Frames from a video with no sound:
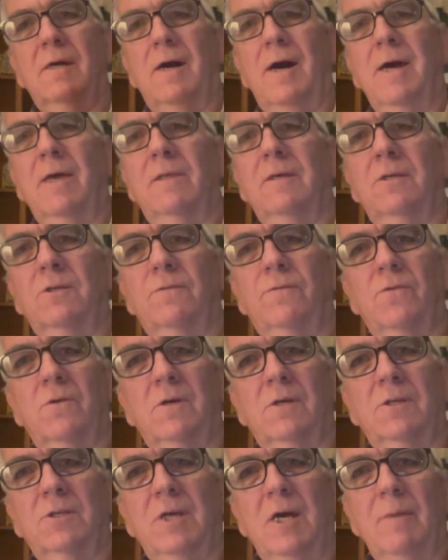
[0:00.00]
Islands, for
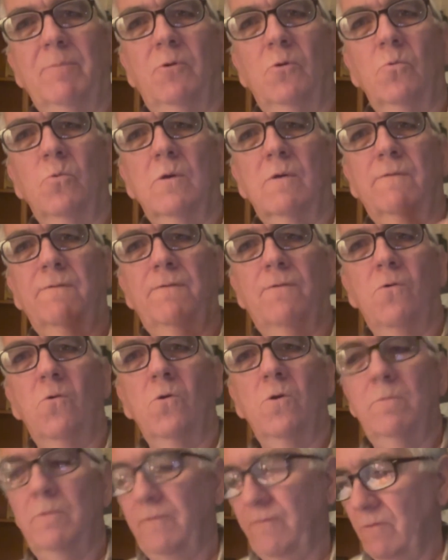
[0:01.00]
example, were
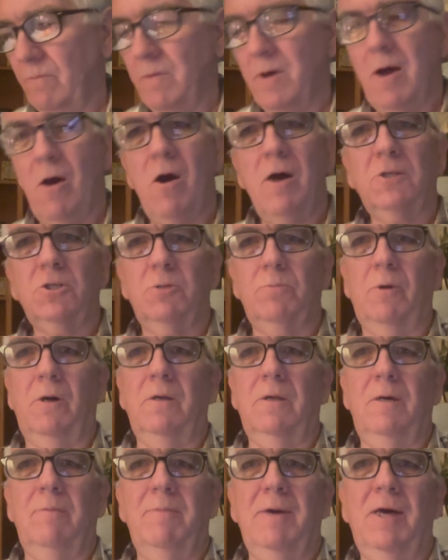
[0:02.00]
formed from a
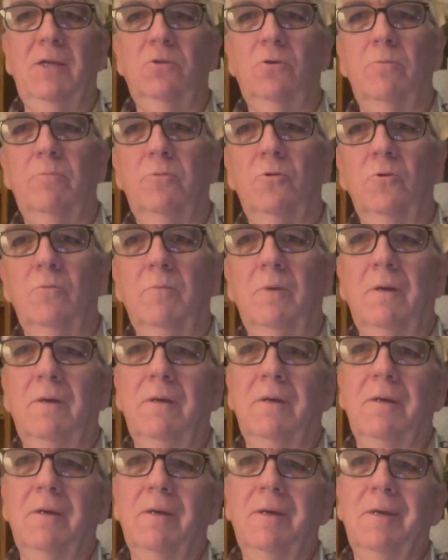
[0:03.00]
hotspot, a mantle plume.
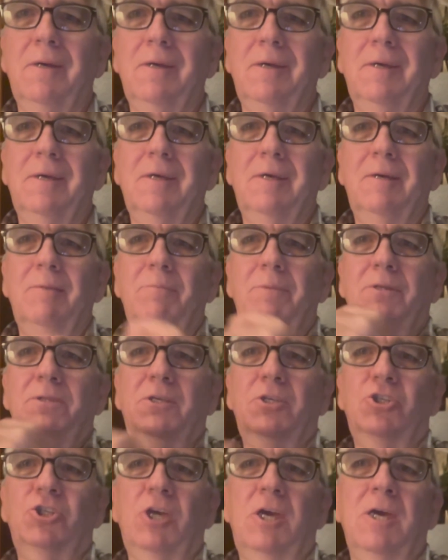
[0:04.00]
But
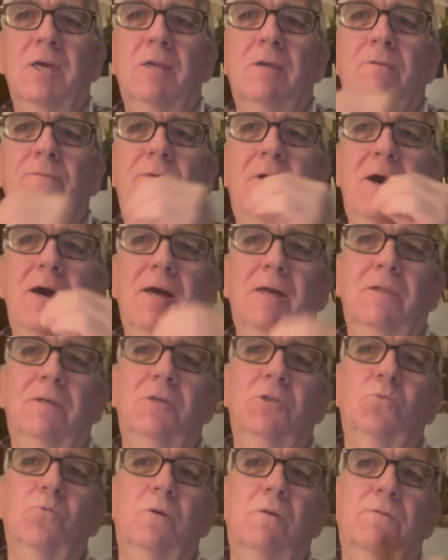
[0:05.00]
the chain of
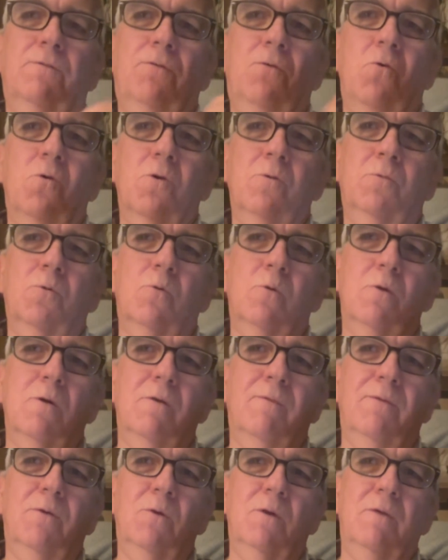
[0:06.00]
islands were formed over
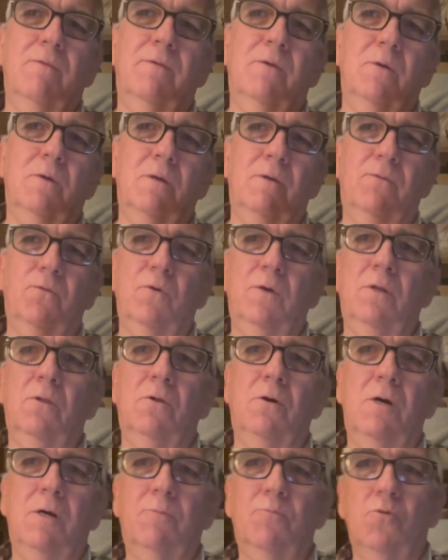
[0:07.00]
a very, very, very
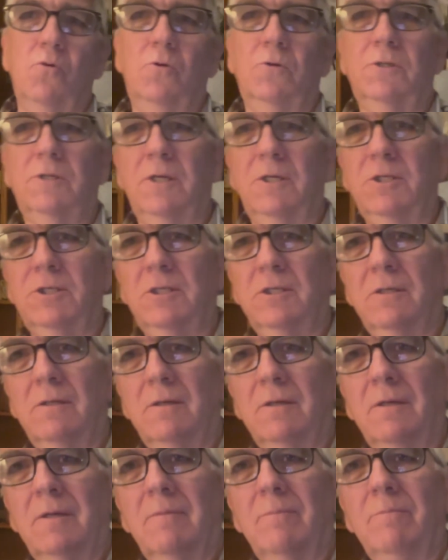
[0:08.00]
long process,
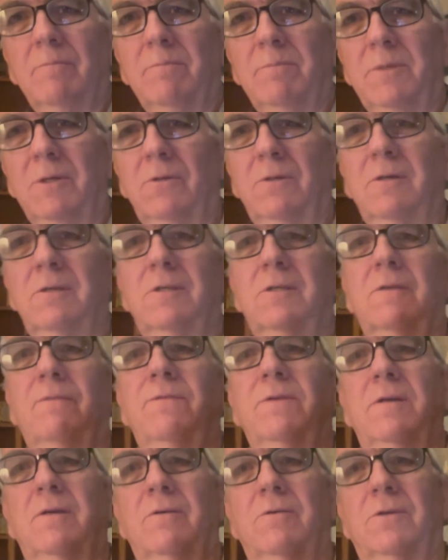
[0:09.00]
millions of
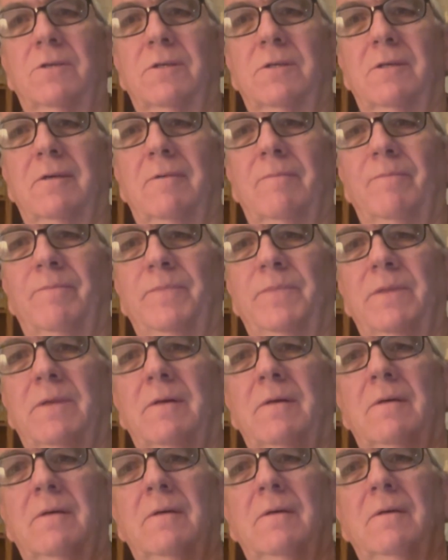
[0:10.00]
years
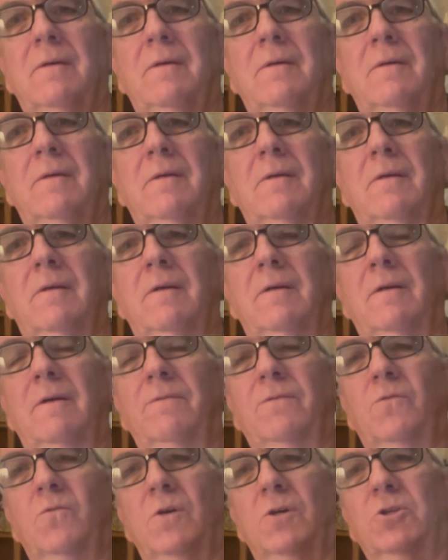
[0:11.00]

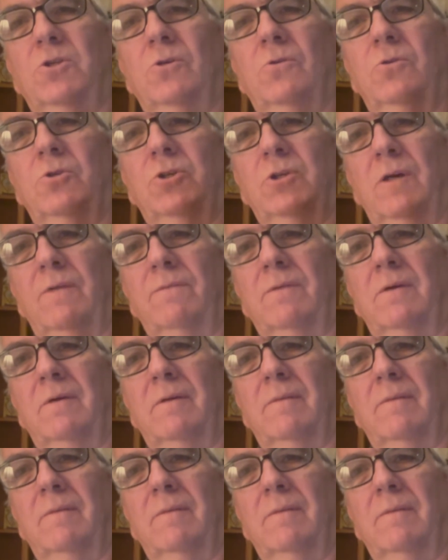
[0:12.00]
of crustal shift.